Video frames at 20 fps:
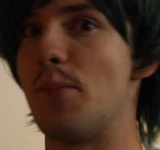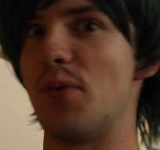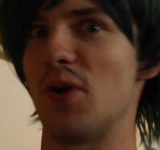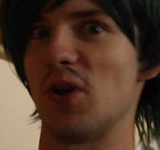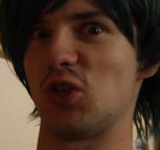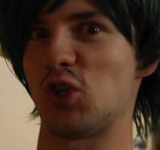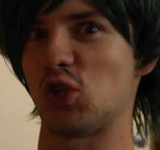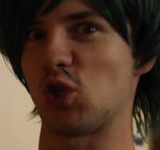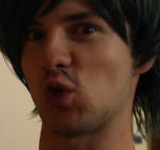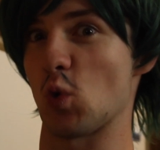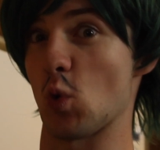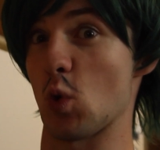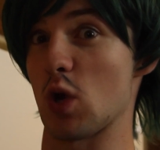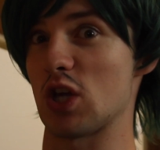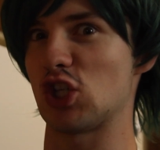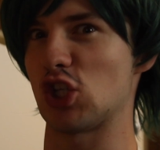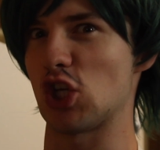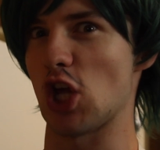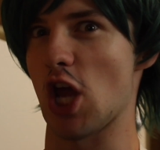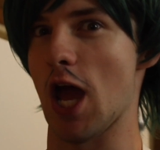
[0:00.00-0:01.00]

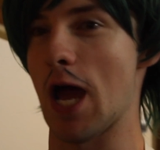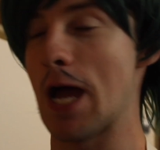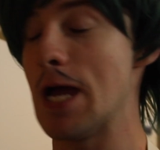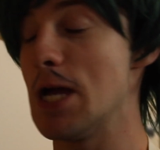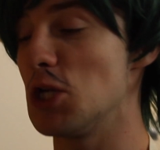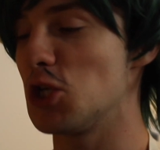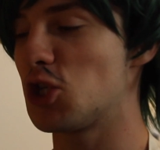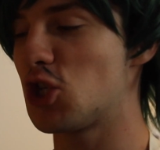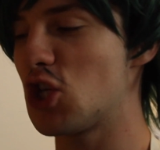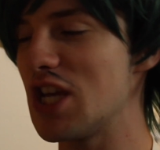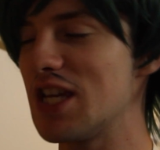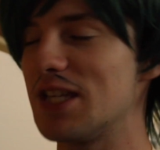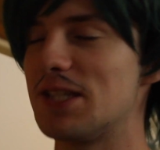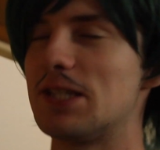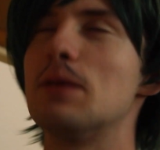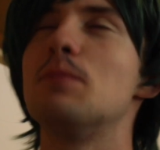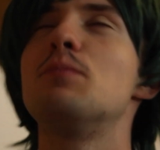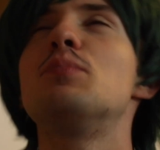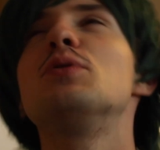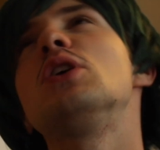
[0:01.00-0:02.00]
Patricia. She
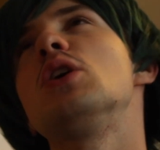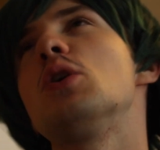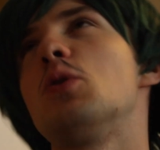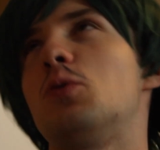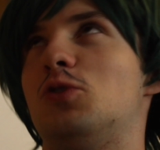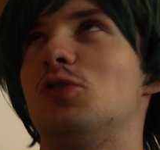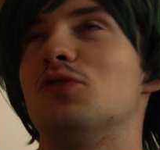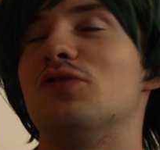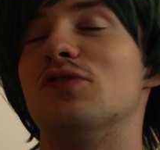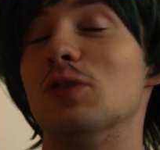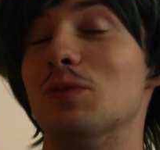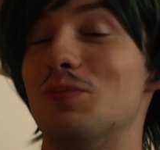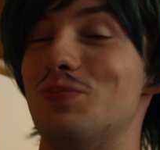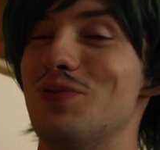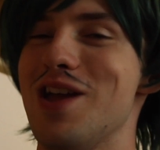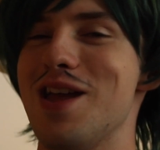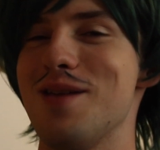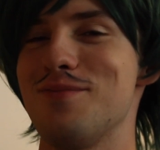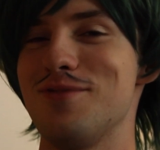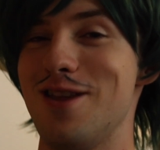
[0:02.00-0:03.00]
is a beautiful
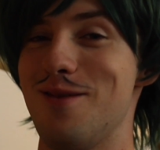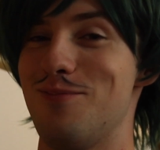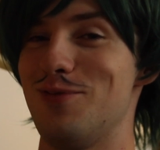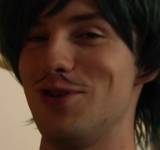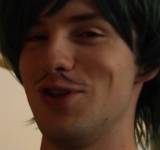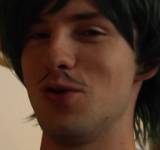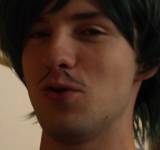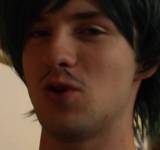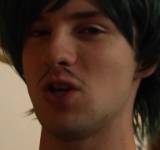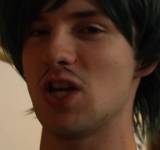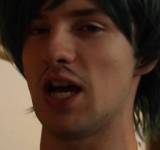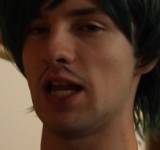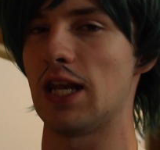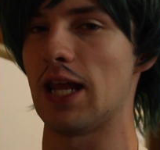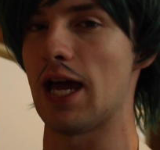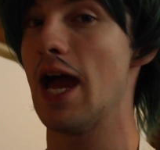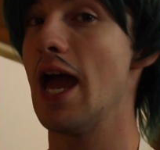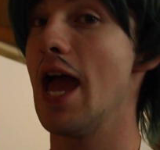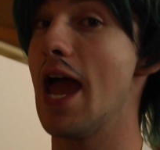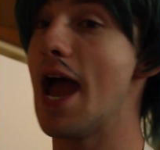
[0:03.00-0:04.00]
baby blue
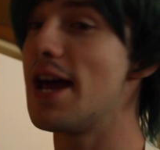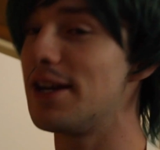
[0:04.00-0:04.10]
colour,